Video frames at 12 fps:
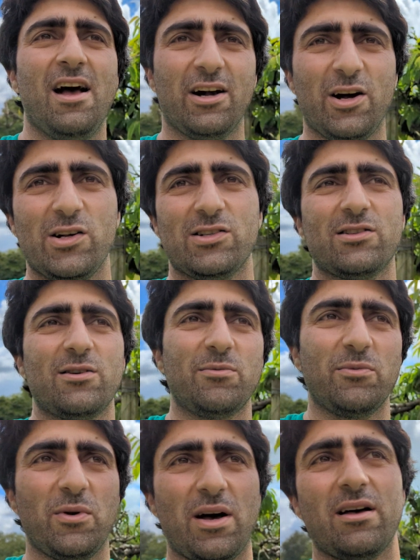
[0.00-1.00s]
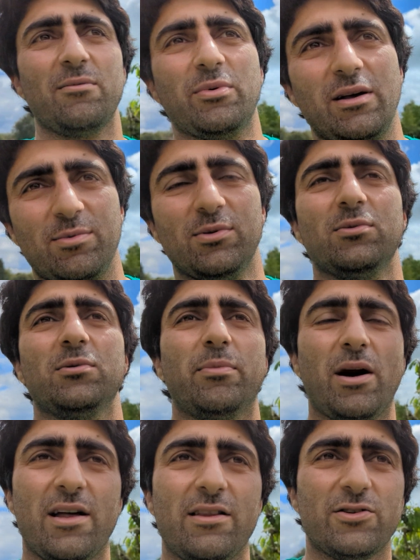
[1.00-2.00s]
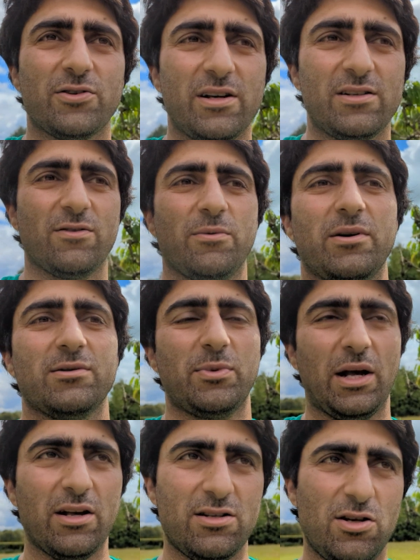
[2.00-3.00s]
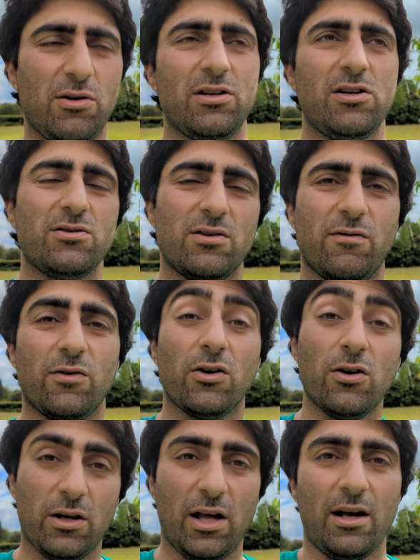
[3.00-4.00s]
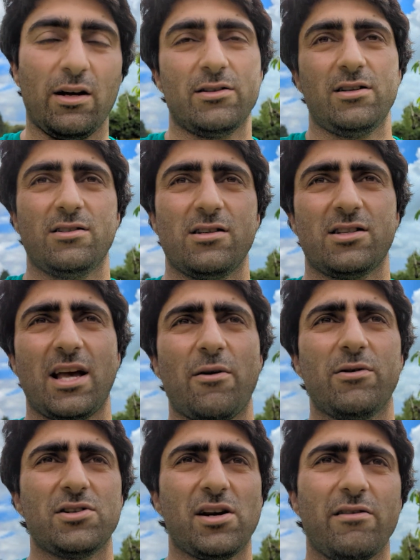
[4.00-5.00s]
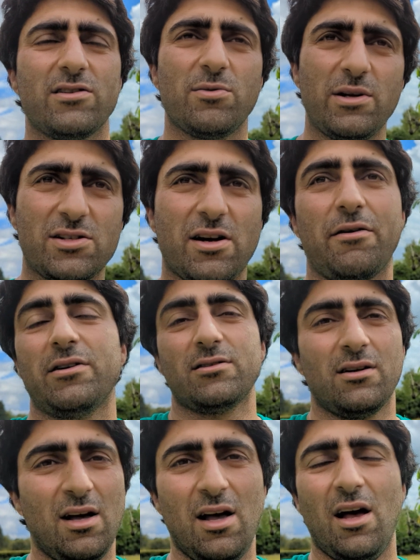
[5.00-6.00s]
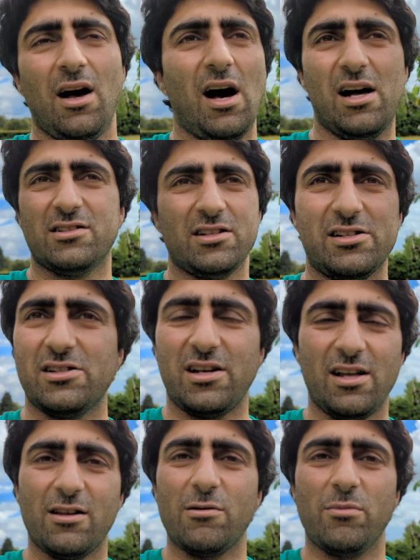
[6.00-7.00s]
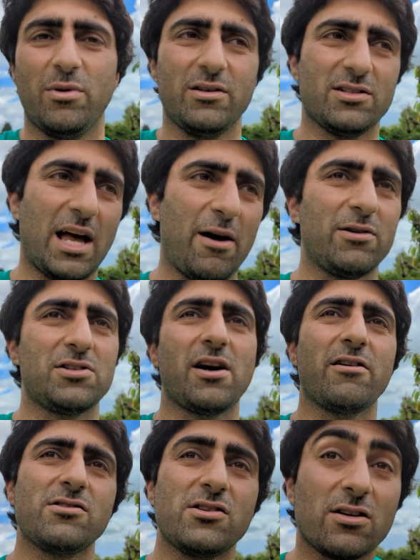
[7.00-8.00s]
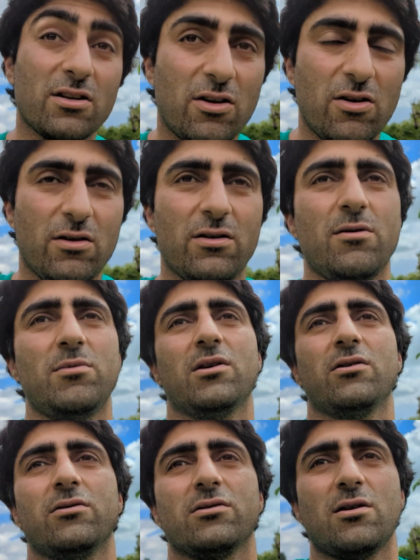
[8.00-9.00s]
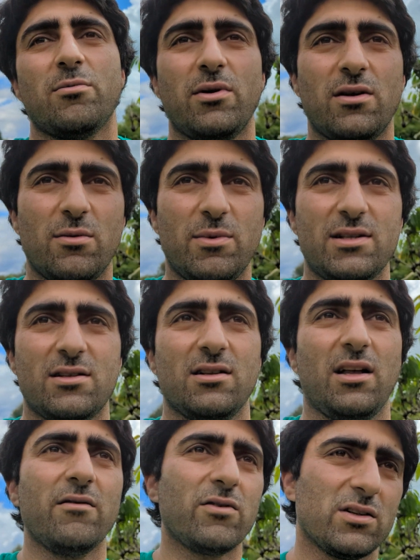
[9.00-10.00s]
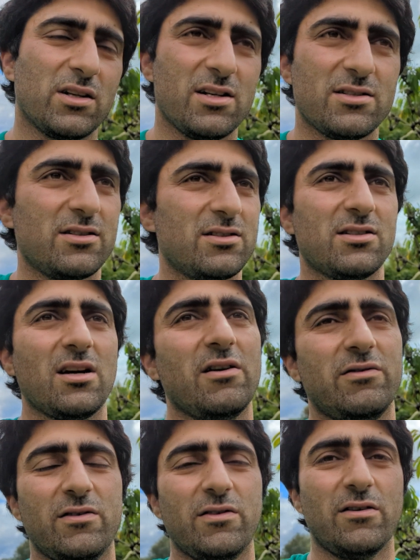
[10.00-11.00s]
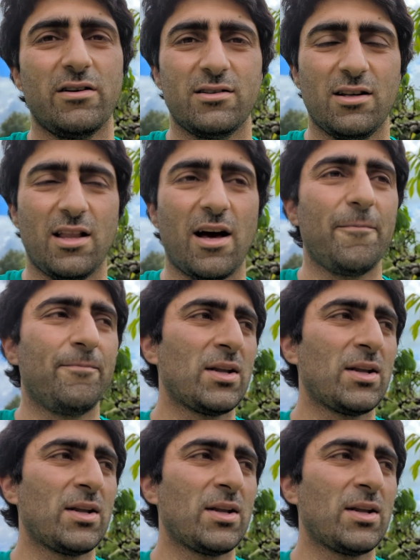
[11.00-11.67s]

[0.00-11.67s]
custom where people will buy the trees from us because you can use it for cooking, because it's a sour cherry. Sweet cherries, I'd say just eat them, but sour cherries, you can cook them. You can also put them into like vodkas and stuff if you're into that.